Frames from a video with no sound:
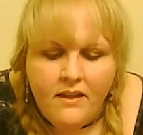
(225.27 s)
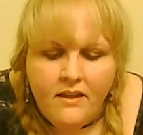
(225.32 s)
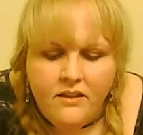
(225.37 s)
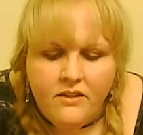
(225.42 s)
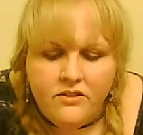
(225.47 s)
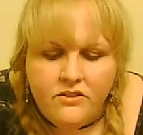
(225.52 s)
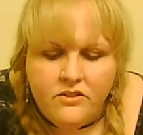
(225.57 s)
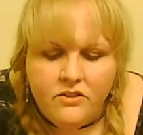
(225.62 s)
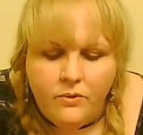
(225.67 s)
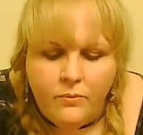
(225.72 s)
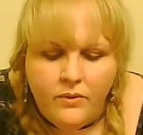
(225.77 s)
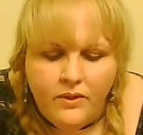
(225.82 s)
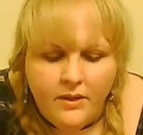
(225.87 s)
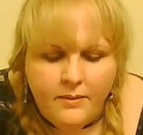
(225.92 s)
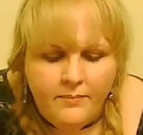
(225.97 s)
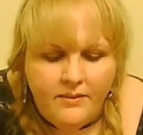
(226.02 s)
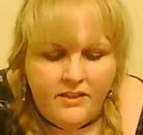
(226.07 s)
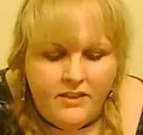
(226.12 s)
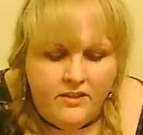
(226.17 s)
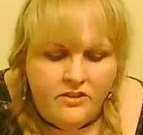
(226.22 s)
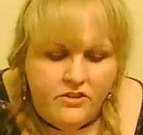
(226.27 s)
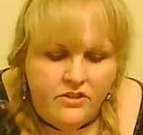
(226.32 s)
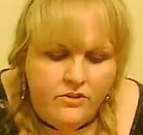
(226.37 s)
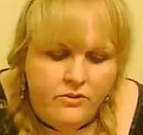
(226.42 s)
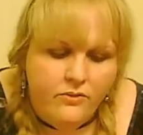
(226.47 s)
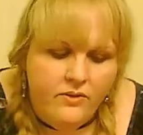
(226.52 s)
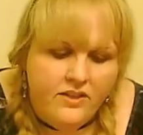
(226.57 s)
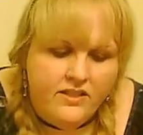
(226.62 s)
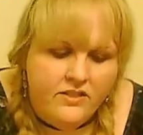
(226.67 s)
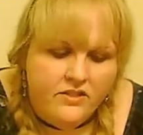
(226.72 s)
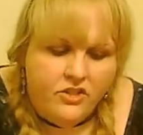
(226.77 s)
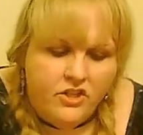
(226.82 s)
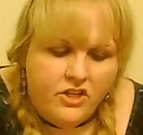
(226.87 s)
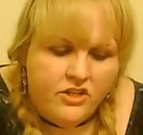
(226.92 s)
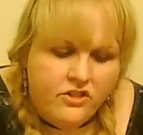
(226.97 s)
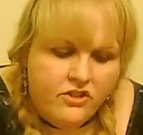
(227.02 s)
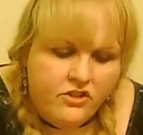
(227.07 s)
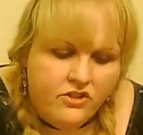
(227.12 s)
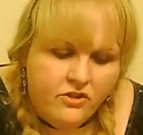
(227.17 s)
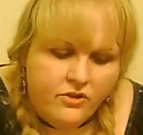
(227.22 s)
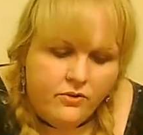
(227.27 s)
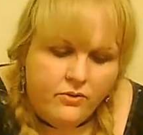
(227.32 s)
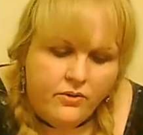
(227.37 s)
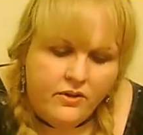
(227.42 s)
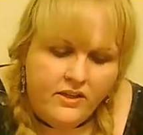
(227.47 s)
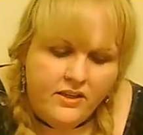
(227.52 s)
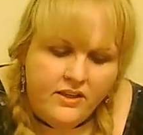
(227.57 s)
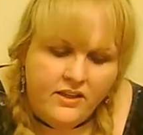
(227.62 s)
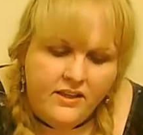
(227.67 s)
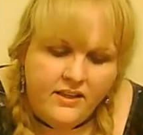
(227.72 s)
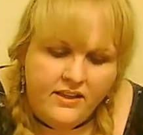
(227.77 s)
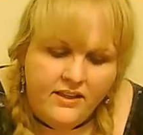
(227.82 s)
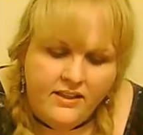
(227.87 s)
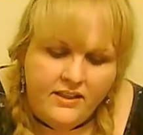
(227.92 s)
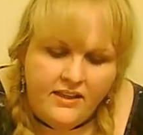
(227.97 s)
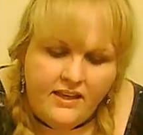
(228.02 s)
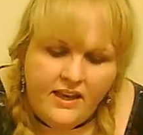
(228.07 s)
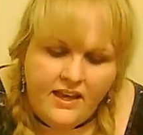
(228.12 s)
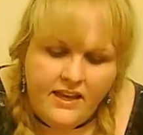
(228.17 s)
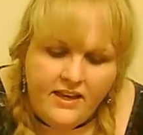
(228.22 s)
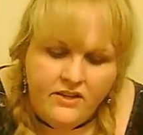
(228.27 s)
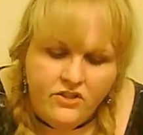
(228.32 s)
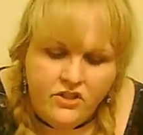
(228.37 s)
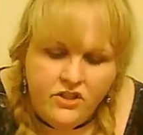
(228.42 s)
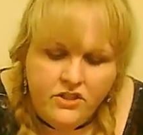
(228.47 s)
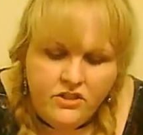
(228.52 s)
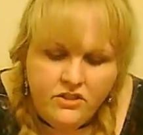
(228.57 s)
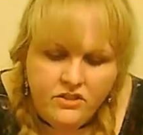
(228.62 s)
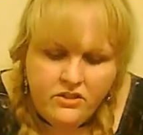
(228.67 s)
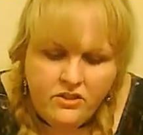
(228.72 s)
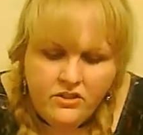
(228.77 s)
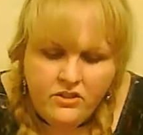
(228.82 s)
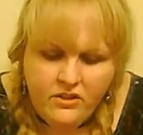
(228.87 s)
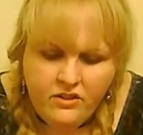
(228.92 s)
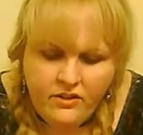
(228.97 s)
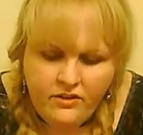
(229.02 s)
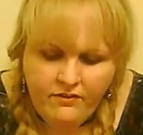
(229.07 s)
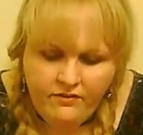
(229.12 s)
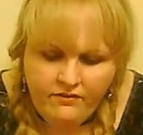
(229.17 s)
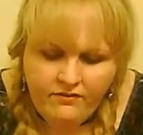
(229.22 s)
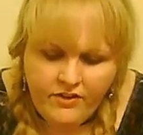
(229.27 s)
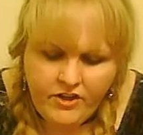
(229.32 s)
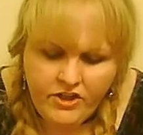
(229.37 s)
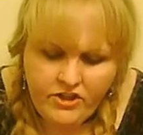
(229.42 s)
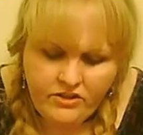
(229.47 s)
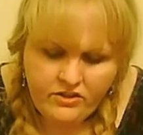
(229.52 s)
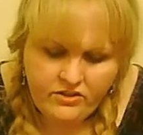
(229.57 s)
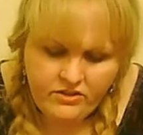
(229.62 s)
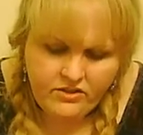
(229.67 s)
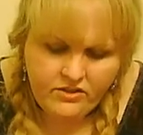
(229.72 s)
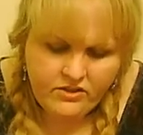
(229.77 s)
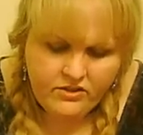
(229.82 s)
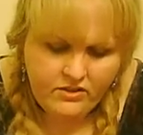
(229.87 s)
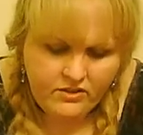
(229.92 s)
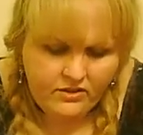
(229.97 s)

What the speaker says: So what I'm going to do is just do the edges first,